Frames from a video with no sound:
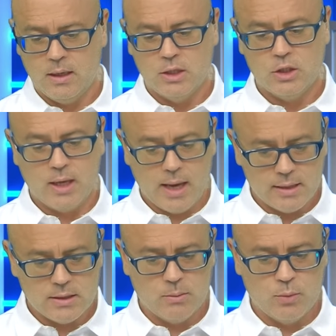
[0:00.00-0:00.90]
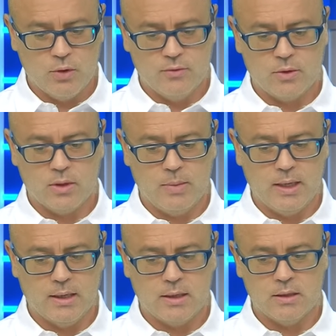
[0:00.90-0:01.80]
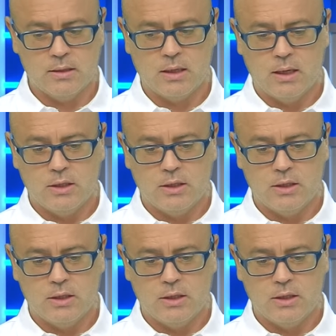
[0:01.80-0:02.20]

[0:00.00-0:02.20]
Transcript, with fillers: She has improved with the blinkers.